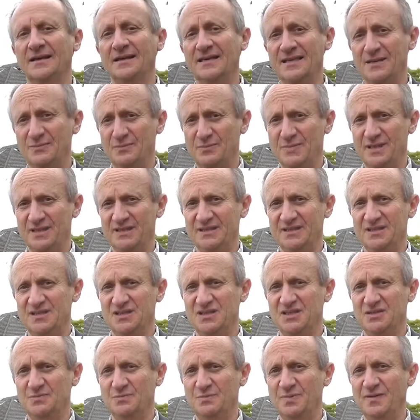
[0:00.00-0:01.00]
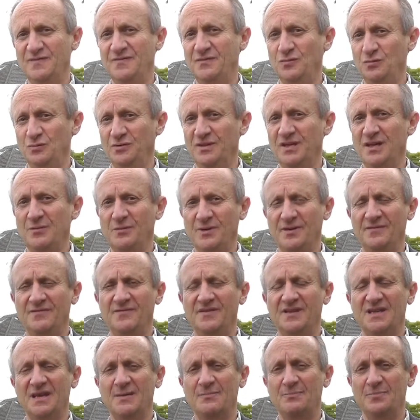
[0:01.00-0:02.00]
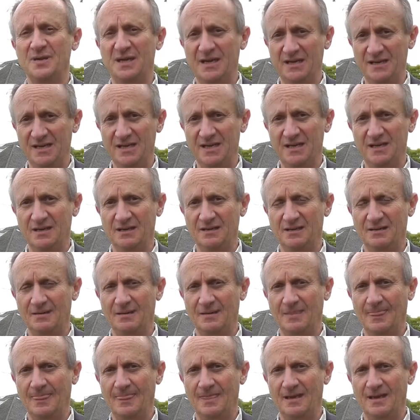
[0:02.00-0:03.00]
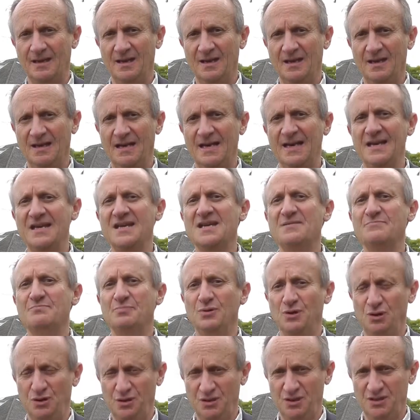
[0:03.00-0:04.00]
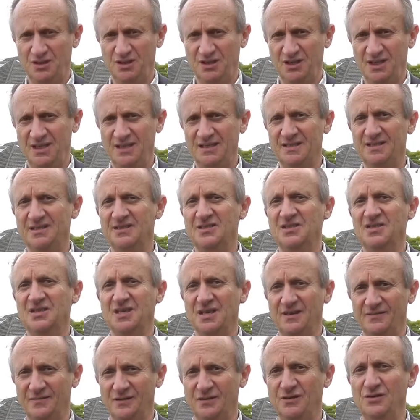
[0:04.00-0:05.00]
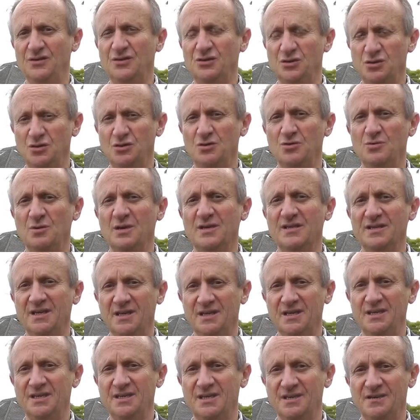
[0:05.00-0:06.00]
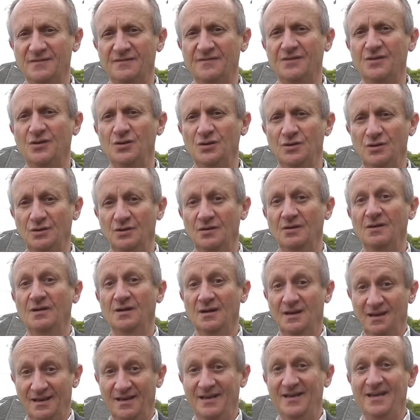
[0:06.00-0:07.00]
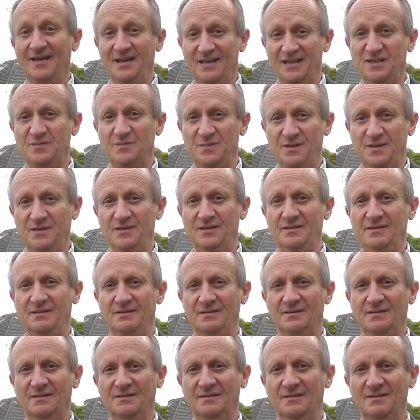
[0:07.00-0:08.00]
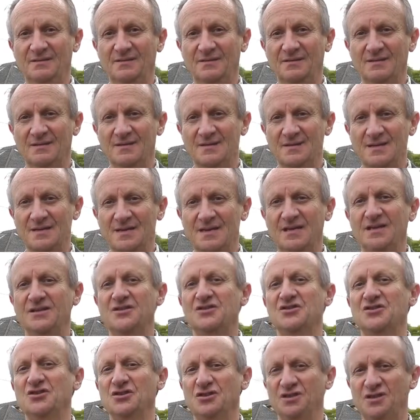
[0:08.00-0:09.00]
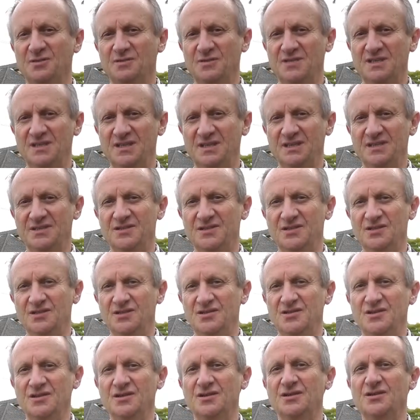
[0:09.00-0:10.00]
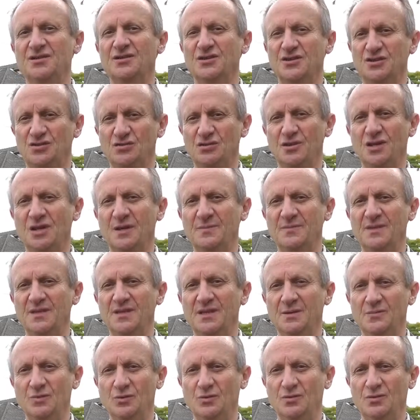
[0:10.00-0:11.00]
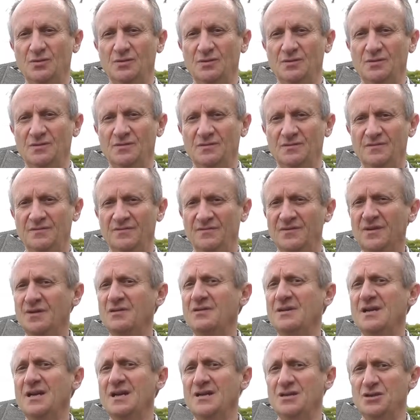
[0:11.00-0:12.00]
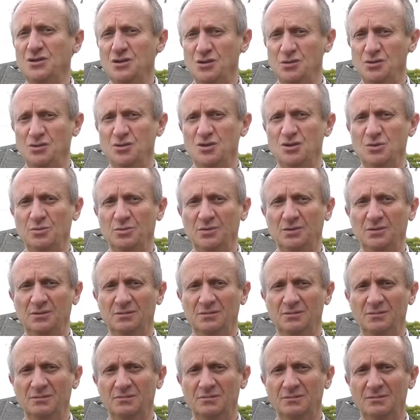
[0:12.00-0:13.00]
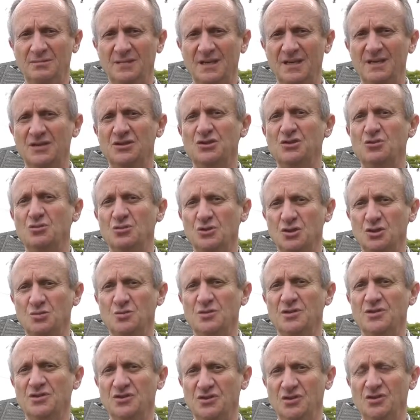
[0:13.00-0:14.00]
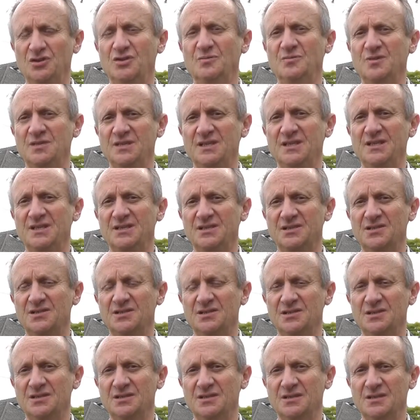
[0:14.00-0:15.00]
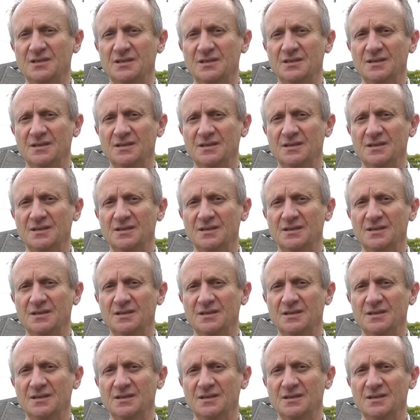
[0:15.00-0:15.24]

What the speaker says: 8 months before they went for that picnic, Annie Burkett had discovered the true identity of her husband in circumstances that are described in the book. Very unusual and tortuous circumstances.